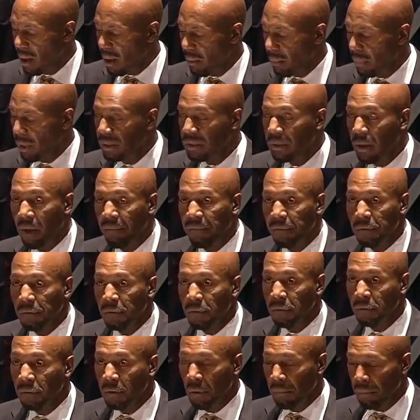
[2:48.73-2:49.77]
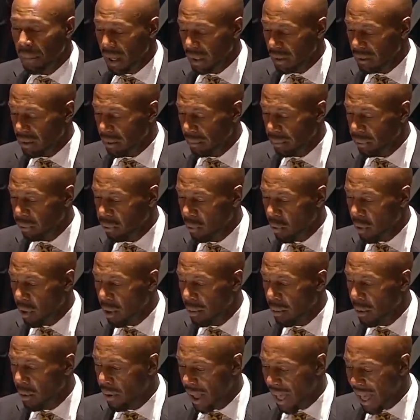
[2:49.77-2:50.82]
police officers commit
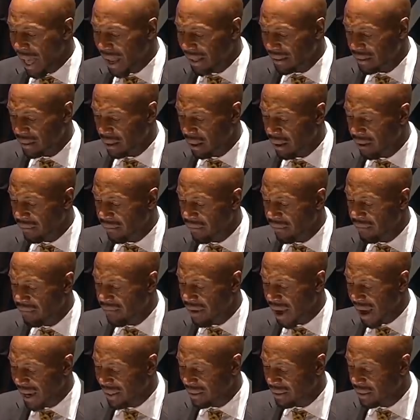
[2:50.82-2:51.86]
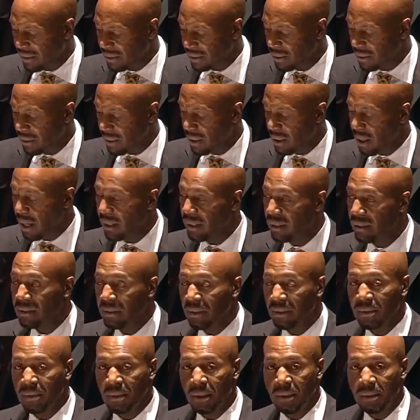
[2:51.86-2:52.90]
deplorable acts of violence against
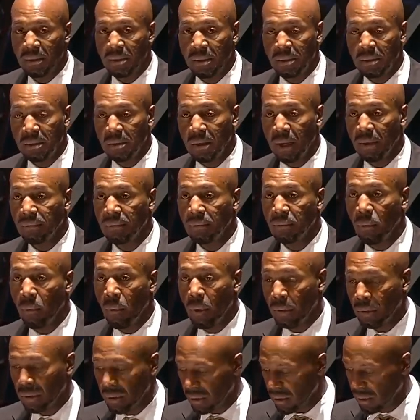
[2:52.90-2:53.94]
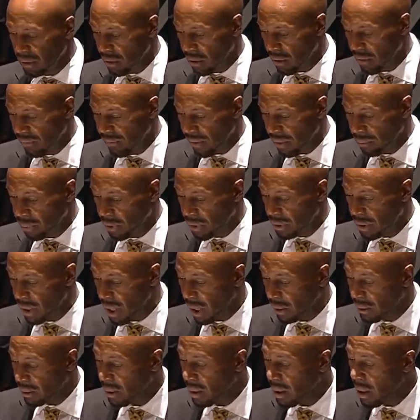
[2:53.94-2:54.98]
the citizens they've sworn to serve and
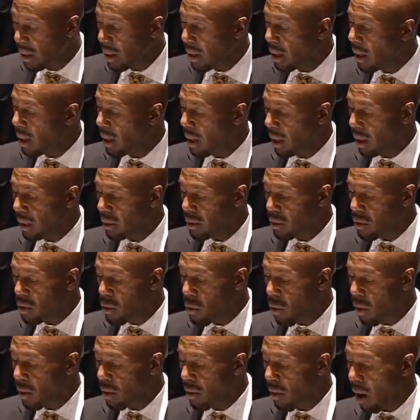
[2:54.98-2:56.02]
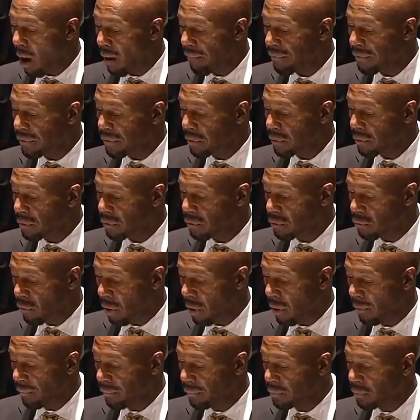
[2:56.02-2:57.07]
protect. In New York, officers
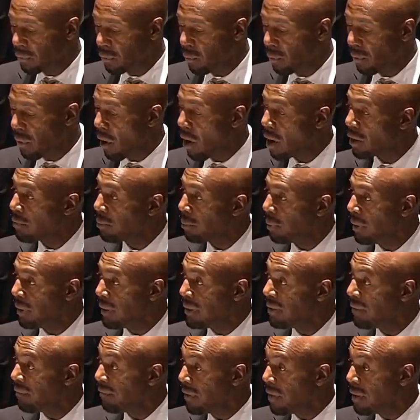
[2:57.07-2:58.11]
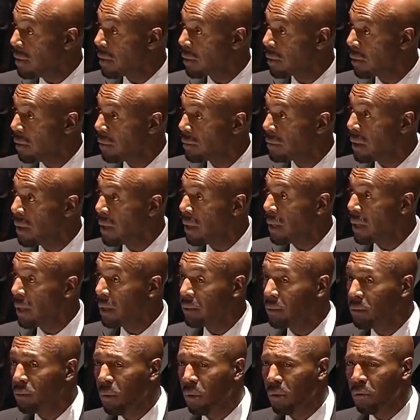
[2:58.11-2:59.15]
drove two large police vehicles
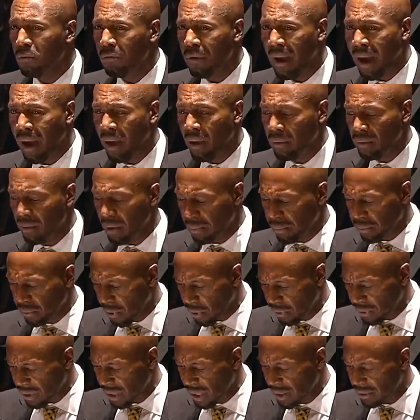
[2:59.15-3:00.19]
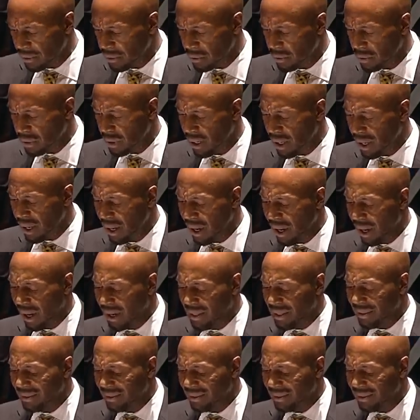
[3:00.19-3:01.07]
into a crowd of protesters. In